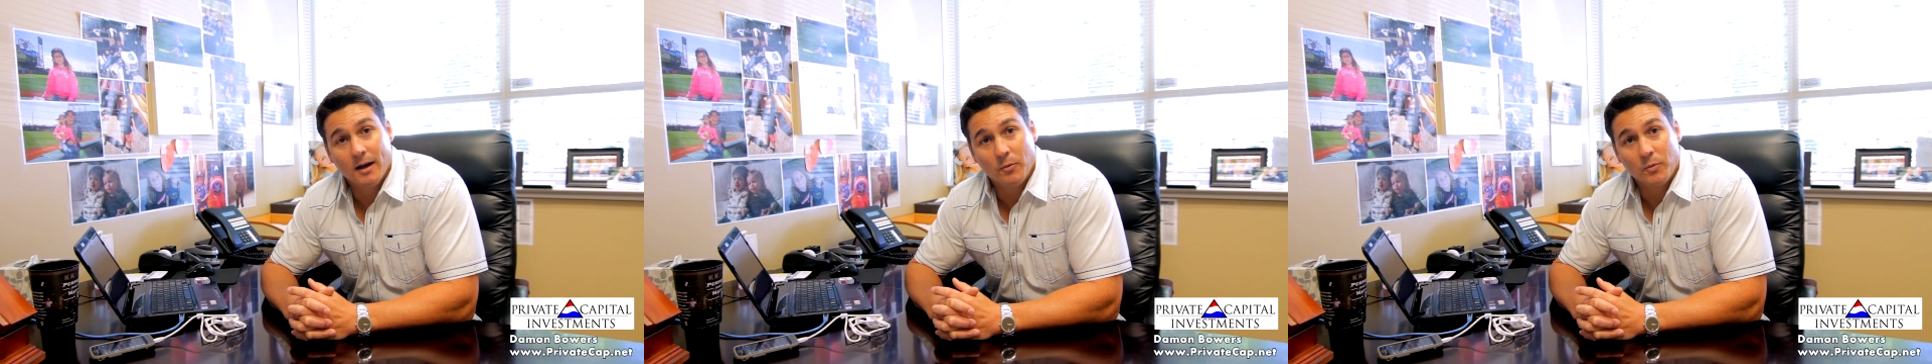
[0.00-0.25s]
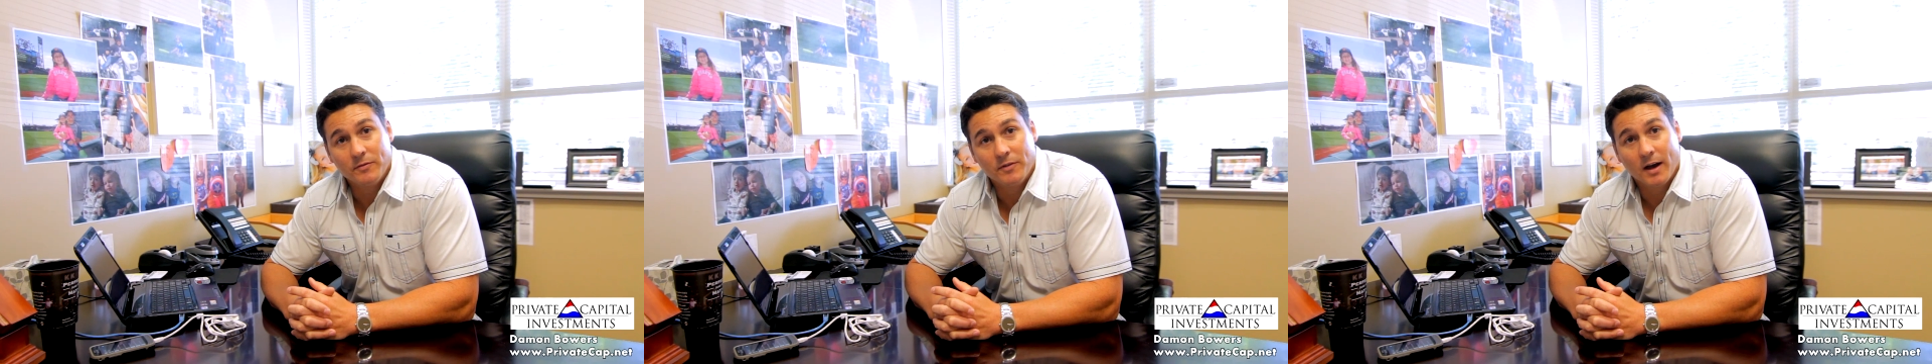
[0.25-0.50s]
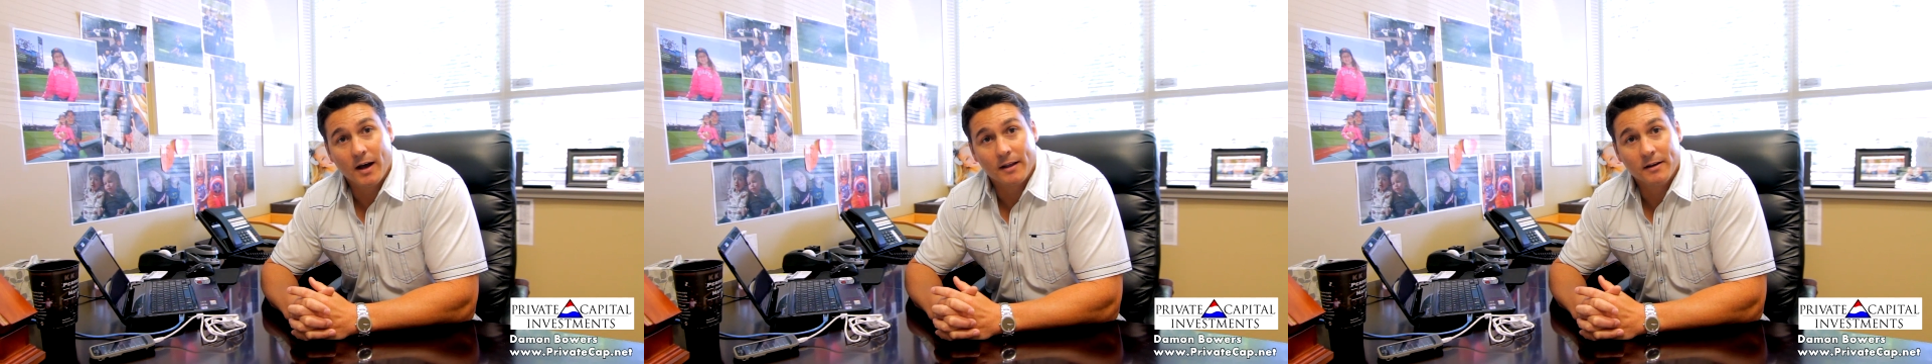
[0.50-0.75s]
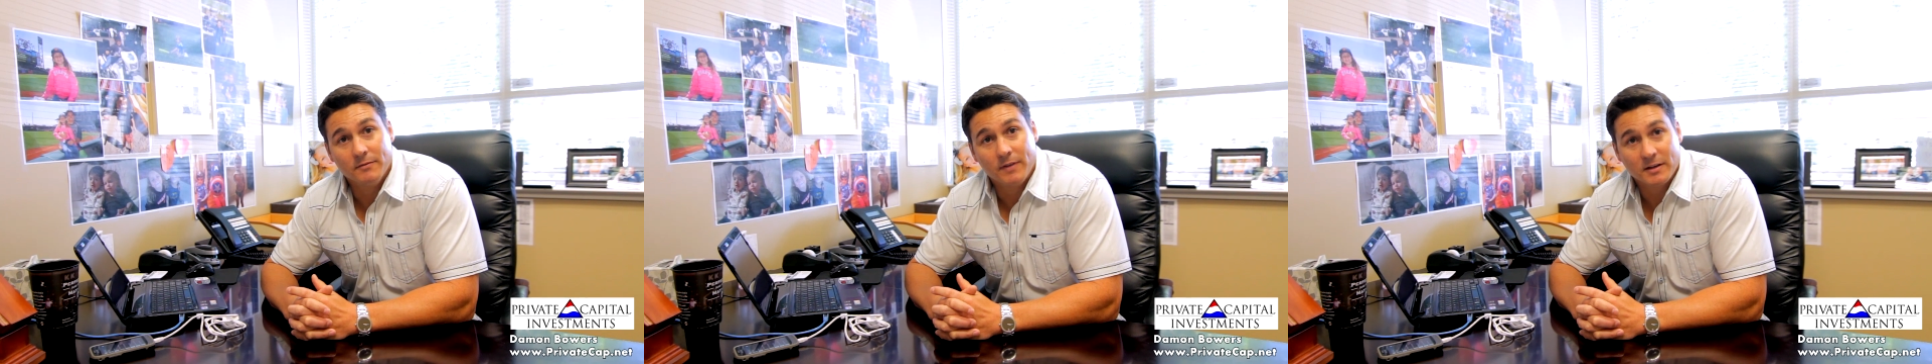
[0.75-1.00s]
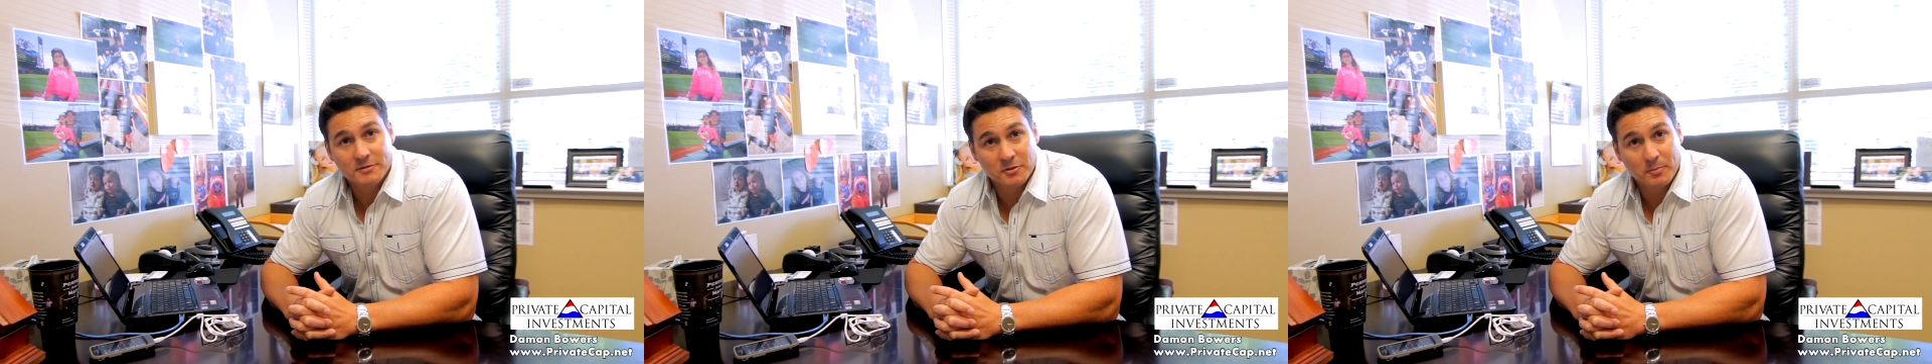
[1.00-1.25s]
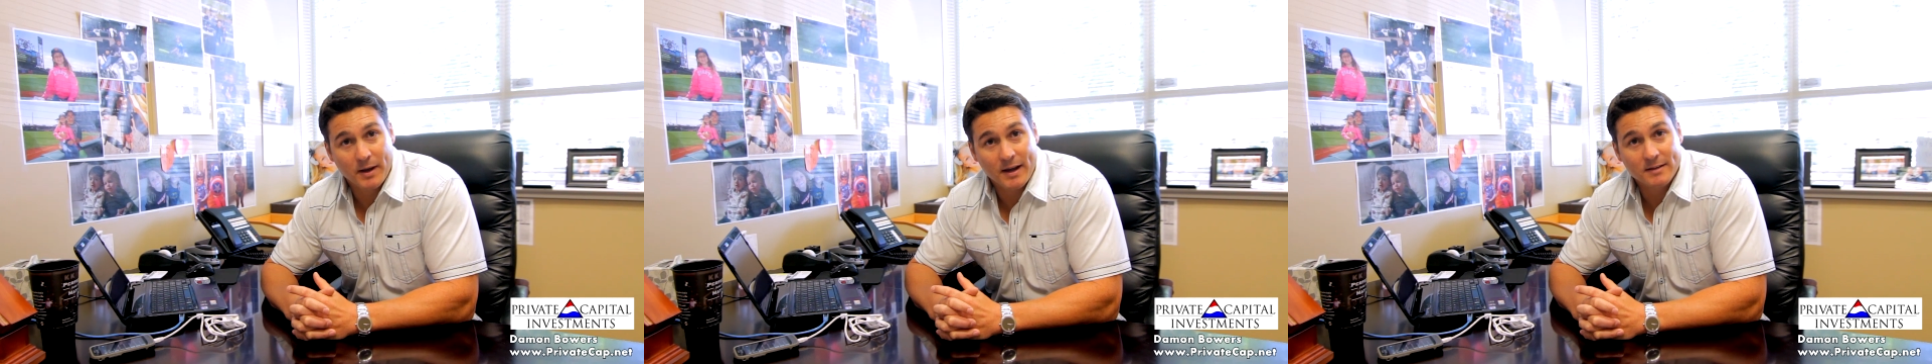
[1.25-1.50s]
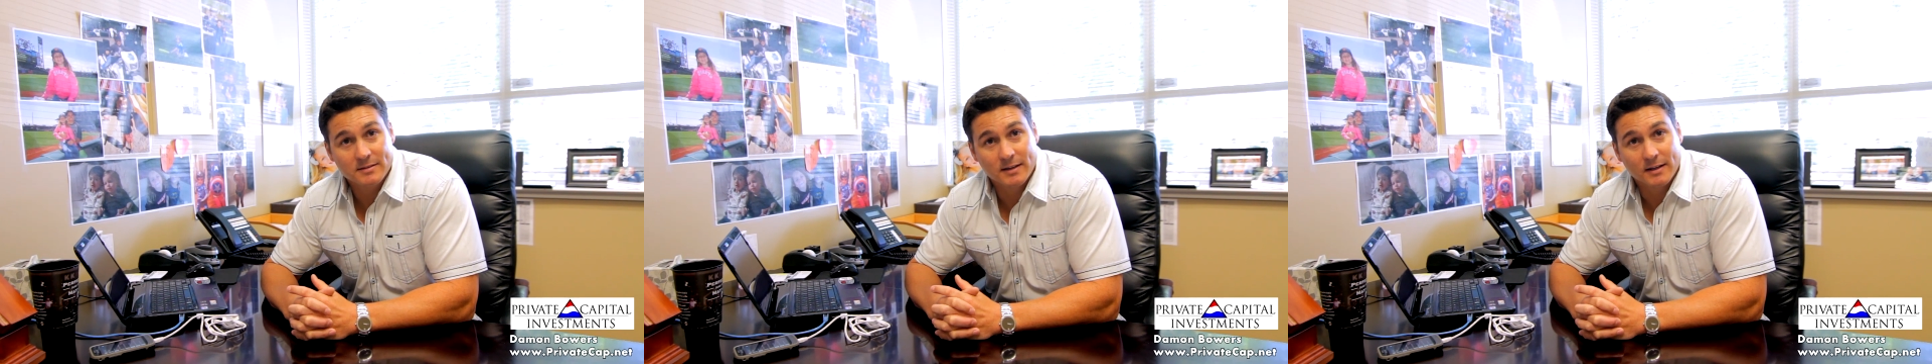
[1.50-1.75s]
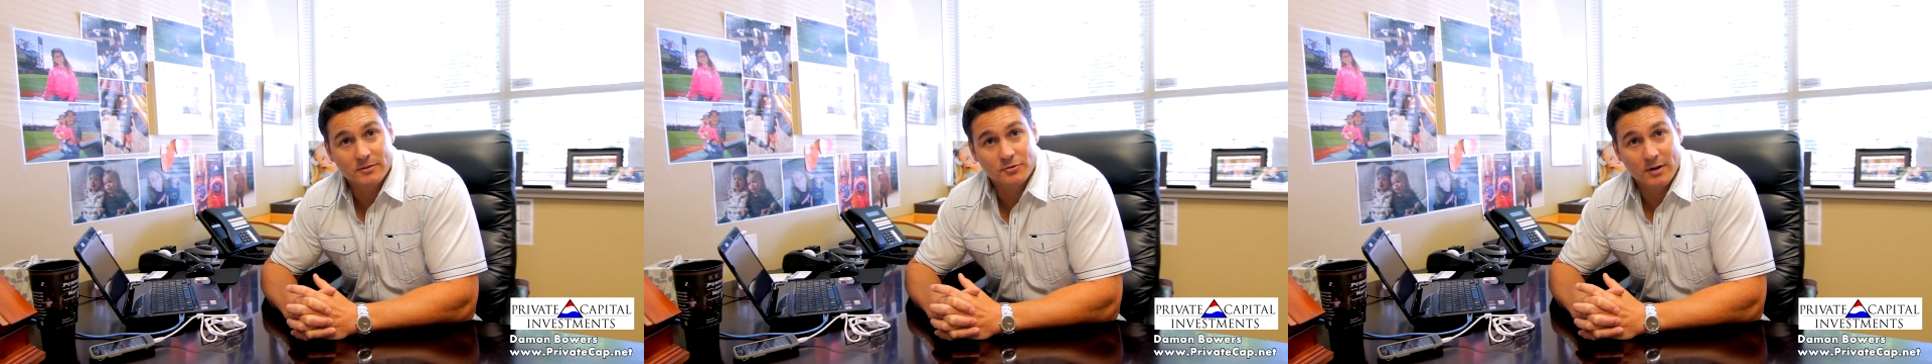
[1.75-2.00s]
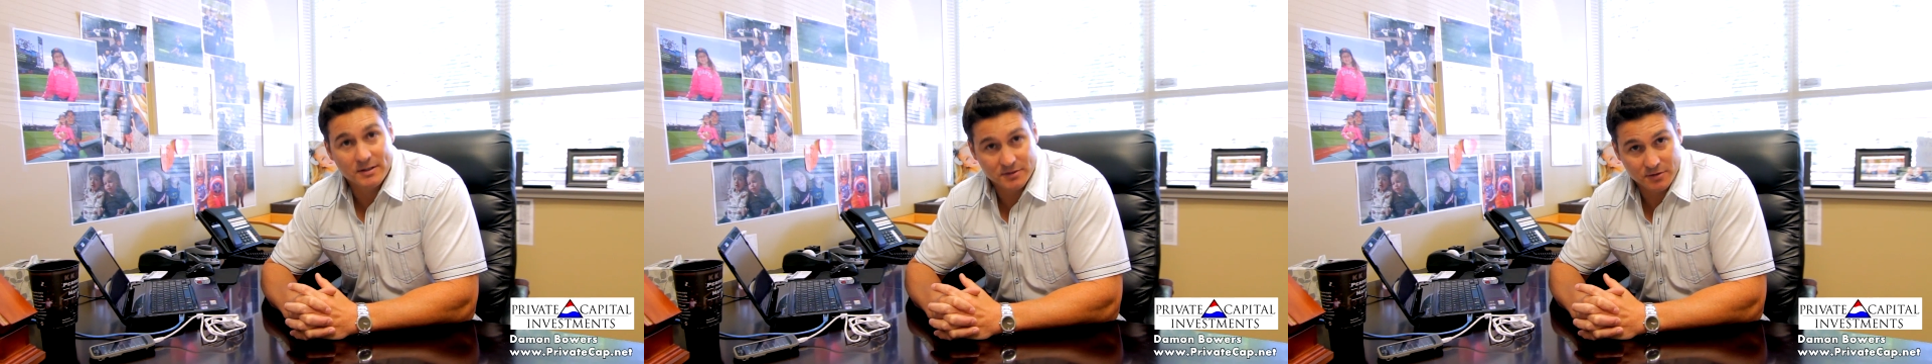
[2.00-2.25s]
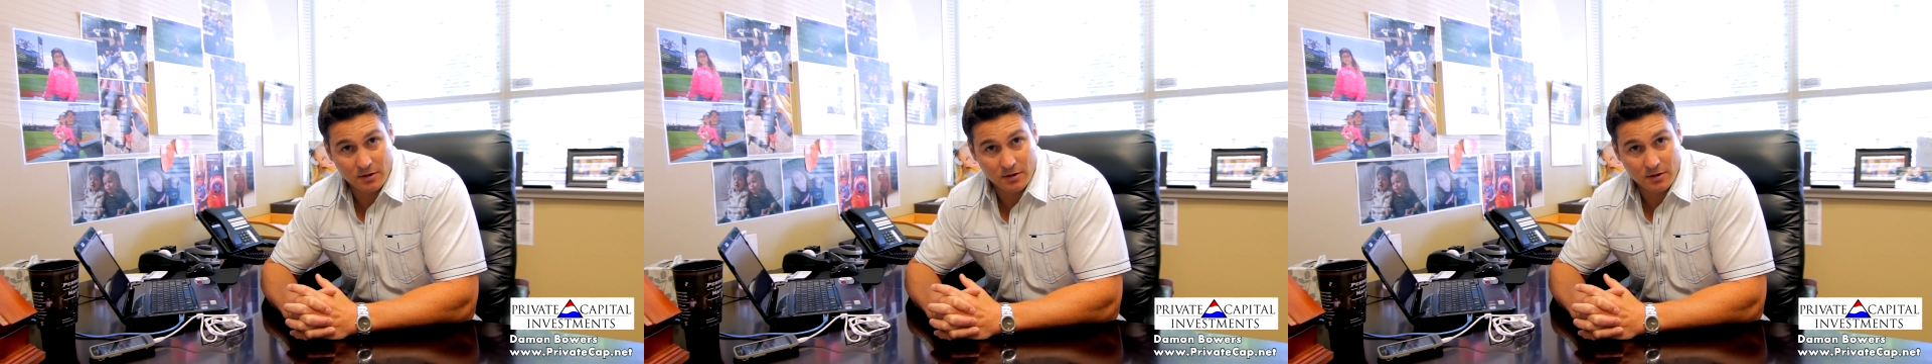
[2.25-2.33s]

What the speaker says: We've got an investor base that stretches